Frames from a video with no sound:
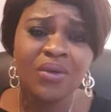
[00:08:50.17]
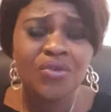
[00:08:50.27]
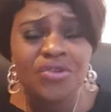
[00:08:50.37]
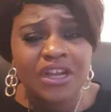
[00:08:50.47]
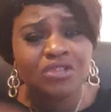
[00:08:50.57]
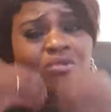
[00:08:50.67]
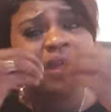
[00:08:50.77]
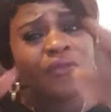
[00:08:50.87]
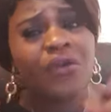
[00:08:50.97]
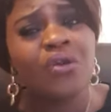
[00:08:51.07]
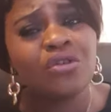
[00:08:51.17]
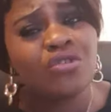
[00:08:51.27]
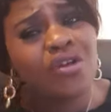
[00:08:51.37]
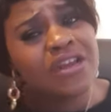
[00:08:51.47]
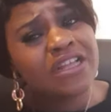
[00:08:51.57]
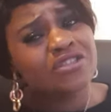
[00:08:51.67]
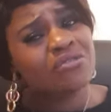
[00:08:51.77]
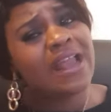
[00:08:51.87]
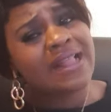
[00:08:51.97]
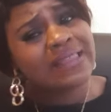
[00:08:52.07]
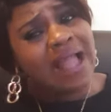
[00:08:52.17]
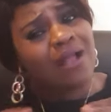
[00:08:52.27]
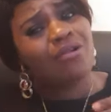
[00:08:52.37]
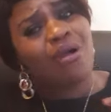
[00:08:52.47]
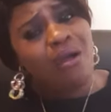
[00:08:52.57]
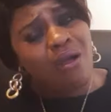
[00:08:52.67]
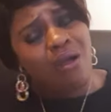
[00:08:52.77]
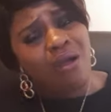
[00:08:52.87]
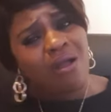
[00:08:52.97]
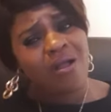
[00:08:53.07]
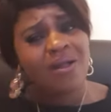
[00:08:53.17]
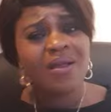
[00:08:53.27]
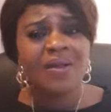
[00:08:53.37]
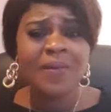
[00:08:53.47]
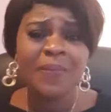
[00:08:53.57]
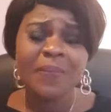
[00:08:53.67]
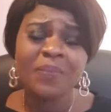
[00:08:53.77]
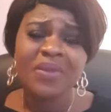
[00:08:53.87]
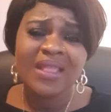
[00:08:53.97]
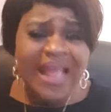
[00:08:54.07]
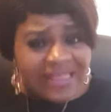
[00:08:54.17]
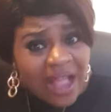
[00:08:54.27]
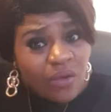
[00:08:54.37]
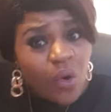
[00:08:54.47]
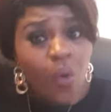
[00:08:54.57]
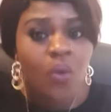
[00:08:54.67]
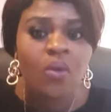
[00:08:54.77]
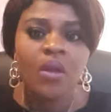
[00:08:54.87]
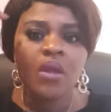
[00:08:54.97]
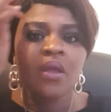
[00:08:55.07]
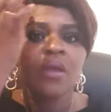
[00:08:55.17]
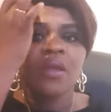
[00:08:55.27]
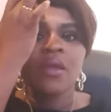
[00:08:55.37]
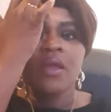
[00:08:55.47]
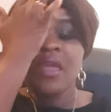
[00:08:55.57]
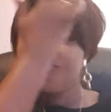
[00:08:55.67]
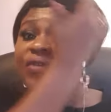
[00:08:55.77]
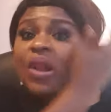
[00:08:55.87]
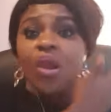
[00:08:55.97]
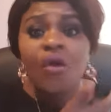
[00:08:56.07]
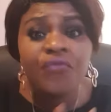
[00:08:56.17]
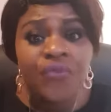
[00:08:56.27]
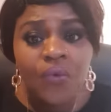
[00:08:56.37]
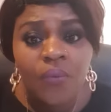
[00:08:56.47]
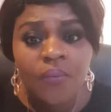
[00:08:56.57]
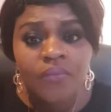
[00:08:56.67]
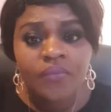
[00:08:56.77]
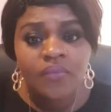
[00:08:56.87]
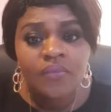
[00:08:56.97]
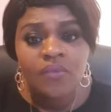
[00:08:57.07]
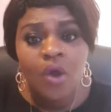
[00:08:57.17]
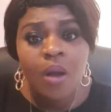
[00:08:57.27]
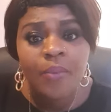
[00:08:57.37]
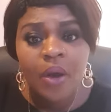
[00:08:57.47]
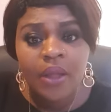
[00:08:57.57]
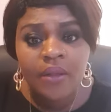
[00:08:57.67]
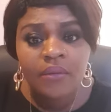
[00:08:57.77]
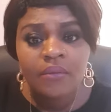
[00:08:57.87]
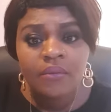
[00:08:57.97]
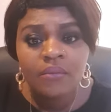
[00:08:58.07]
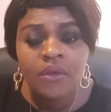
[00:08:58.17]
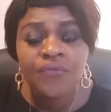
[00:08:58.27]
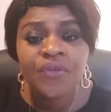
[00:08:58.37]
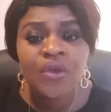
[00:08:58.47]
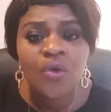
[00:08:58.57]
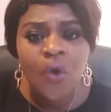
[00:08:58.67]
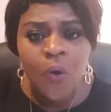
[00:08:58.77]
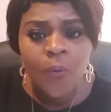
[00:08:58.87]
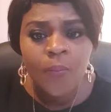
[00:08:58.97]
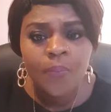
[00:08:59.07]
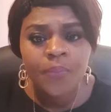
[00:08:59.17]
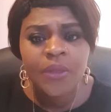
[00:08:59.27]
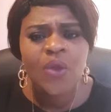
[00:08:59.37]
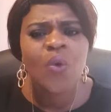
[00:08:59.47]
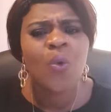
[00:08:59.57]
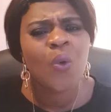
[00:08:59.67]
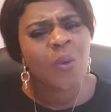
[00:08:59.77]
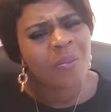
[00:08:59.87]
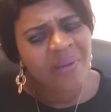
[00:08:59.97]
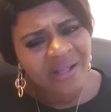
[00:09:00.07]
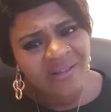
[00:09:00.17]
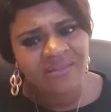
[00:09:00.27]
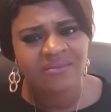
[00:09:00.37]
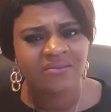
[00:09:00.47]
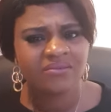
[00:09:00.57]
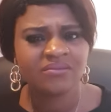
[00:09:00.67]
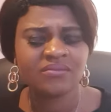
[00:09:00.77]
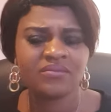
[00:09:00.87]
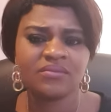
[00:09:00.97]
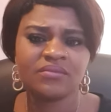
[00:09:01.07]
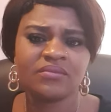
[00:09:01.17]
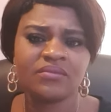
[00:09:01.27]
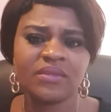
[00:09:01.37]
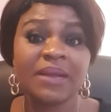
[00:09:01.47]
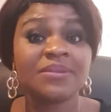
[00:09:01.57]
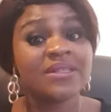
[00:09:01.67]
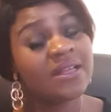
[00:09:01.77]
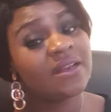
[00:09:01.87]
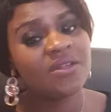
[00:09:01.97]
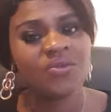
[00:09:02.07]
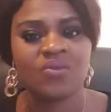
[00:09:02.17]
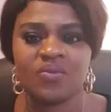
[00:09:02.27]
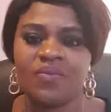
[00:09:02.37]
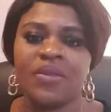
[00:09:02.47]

Oh, you they chook and follow. No need you. Let her go. Let her go. If he love you, oh boy, if he go, he go come back. I'm telling you.